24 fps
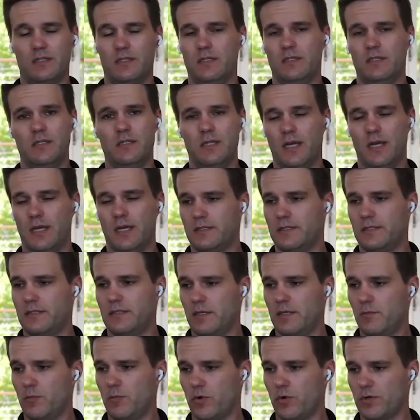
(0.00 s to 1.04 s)
It's nuts.
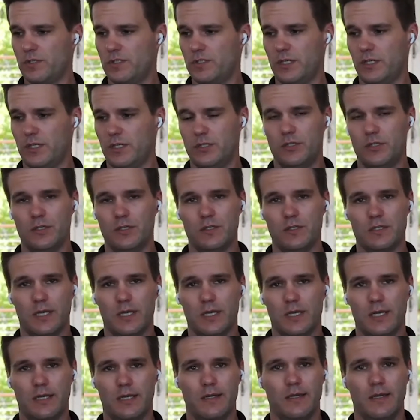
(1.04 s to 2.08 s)
Some organizations
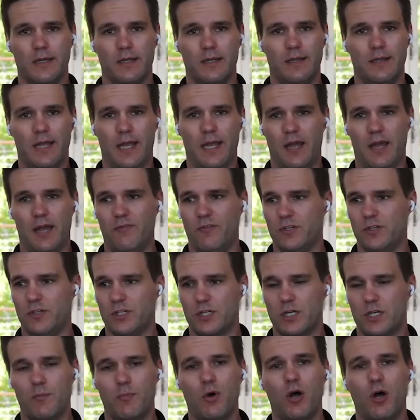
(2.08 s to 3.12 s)
like they average a
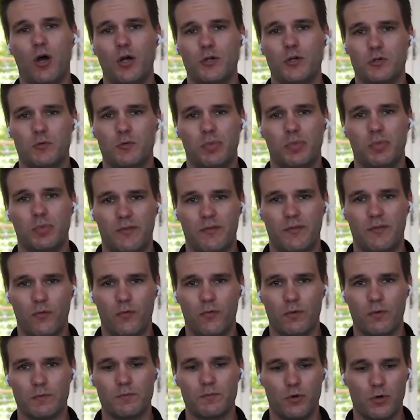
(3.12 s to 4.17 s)
couple hundred
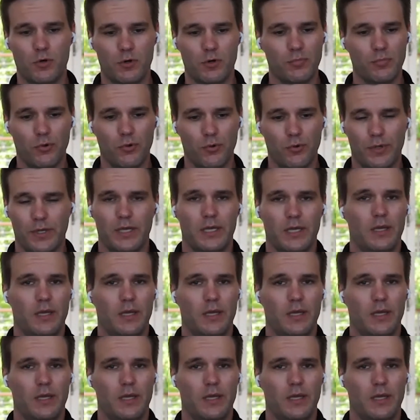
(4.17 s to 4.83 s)
platforms per employee.